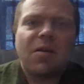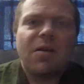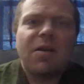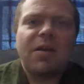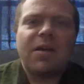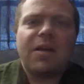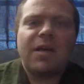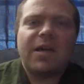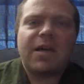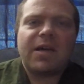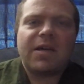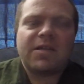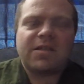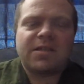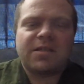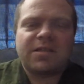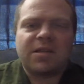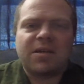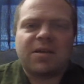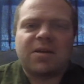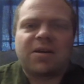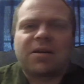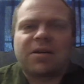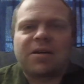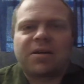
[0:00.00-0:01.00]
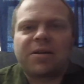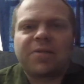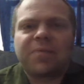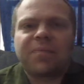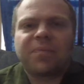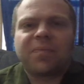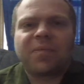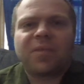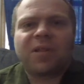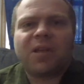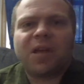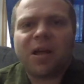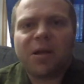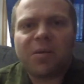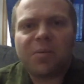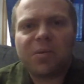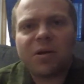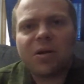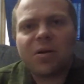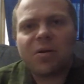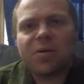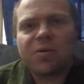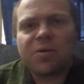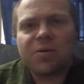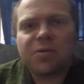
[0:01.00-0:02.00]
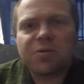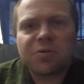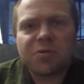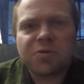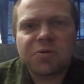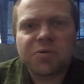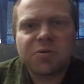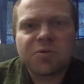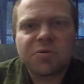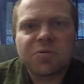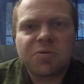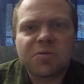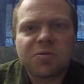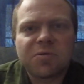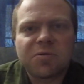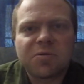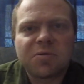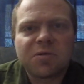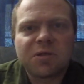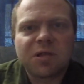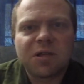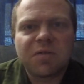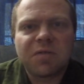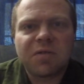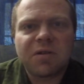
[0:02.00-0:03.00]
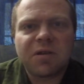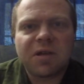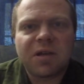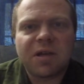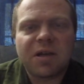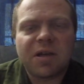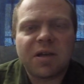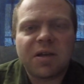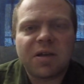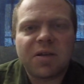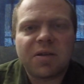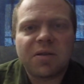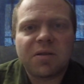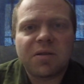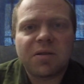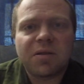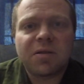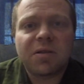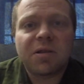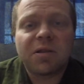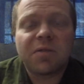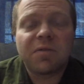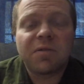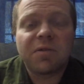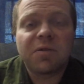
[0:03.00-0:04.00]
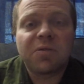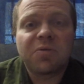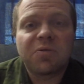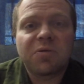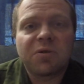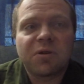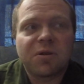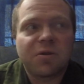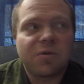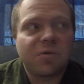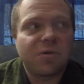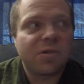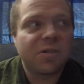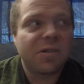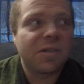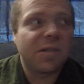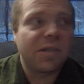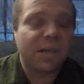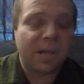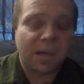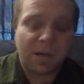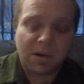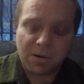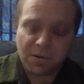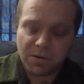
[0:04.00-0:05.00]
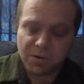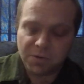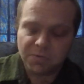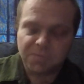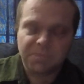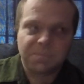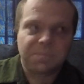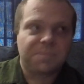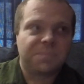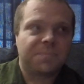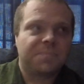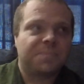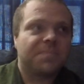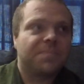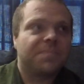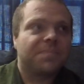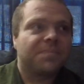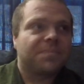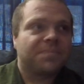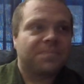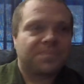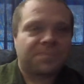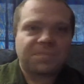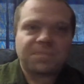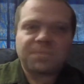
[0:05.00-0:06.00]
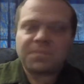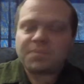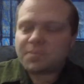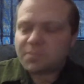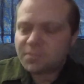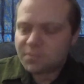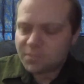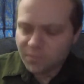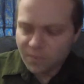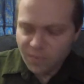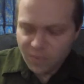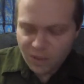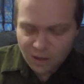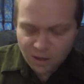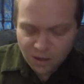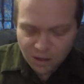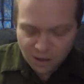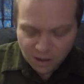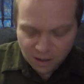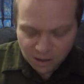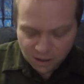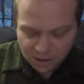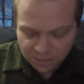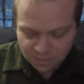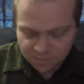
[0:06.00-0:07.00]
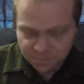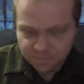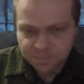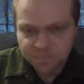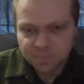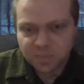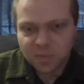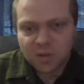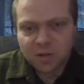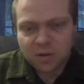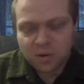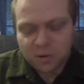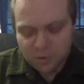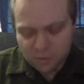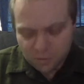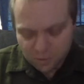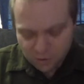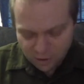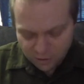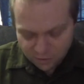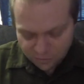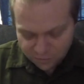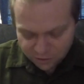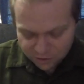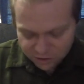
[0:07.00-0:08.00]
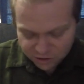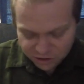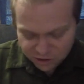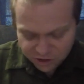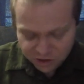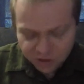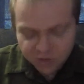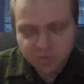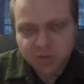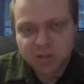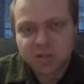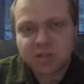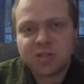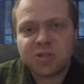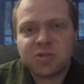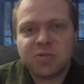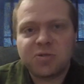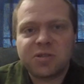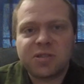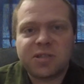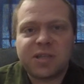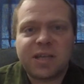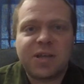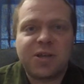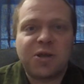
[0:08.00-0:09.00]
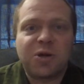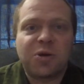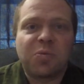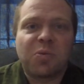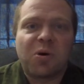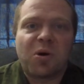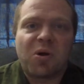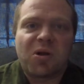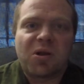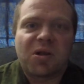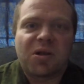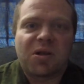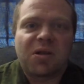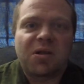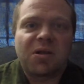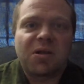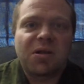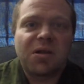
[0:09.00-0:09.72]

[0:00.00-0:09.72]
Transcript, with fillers: Hey guys, Derek. I'll be going through living a living through a grizzly encounter. Um, one of the first things you want to do is take your mauling.